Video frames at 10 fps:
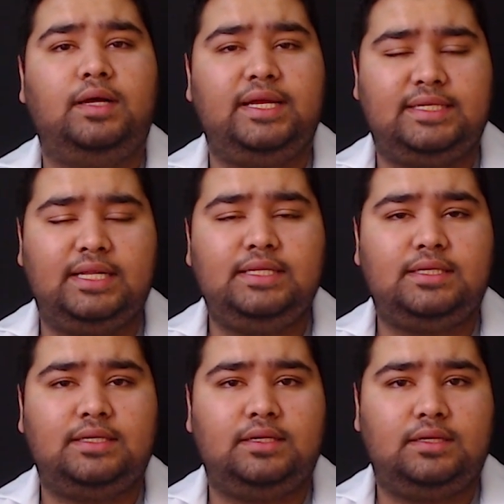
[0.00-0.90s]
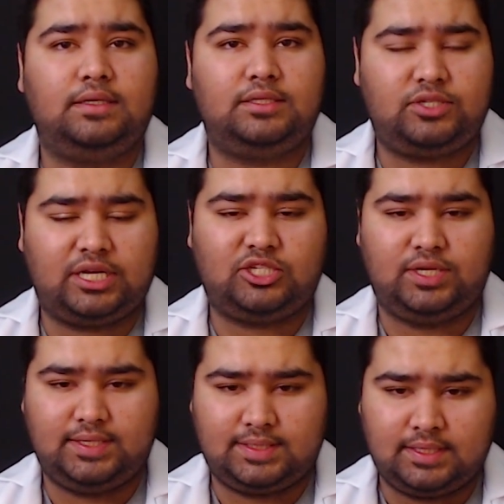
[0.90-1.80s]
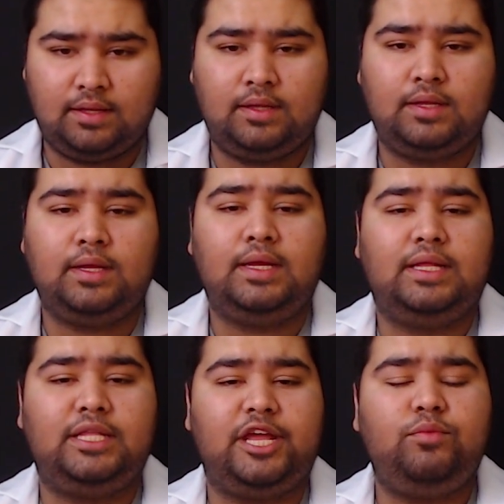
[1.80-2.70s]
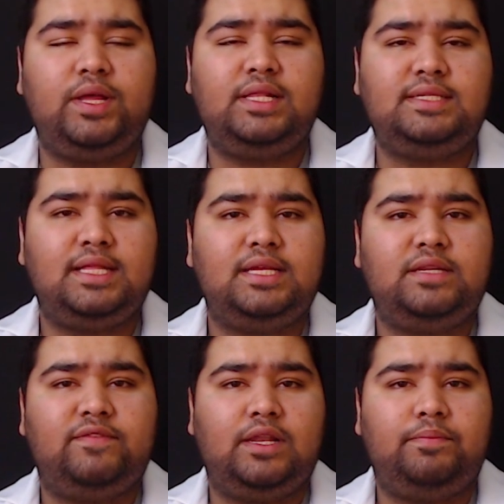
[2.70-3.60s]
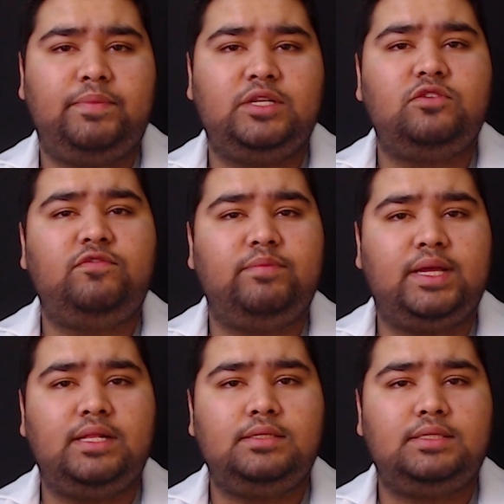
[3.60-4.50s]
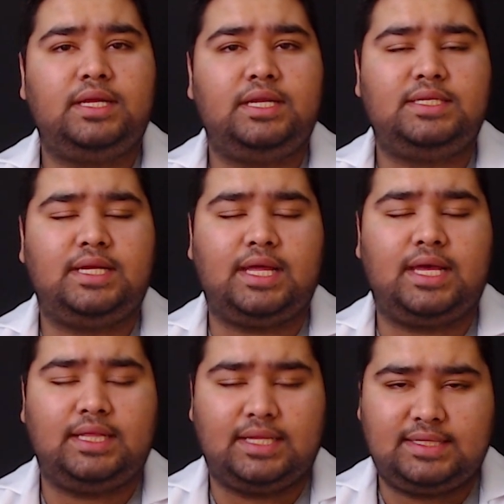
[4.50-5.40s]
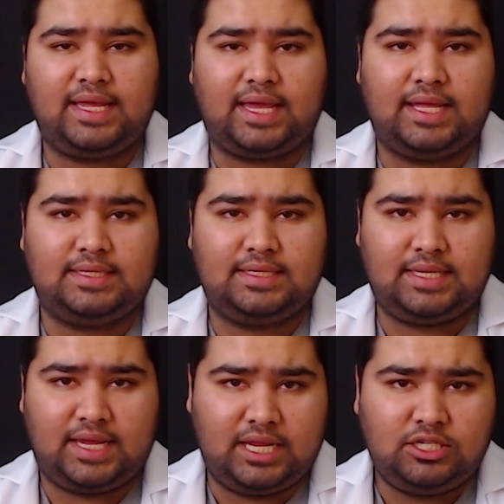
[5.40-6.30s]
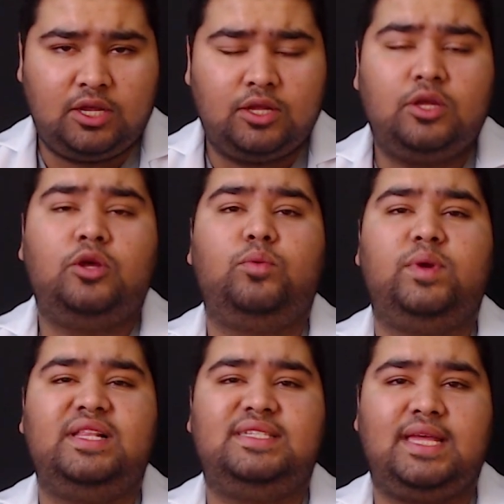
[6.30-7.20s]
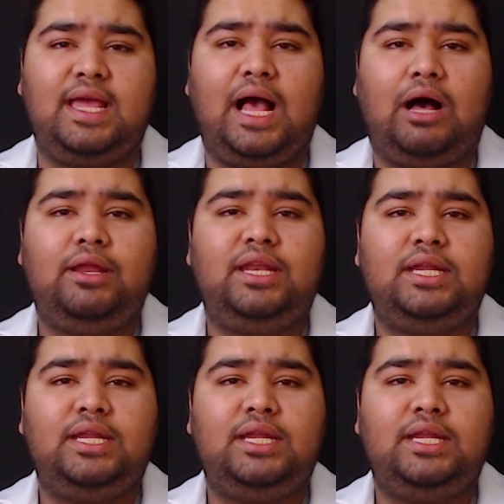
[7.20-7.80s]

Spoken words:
adult structures. Then we'll see the development of male genitalia in the second stage. We'll see how an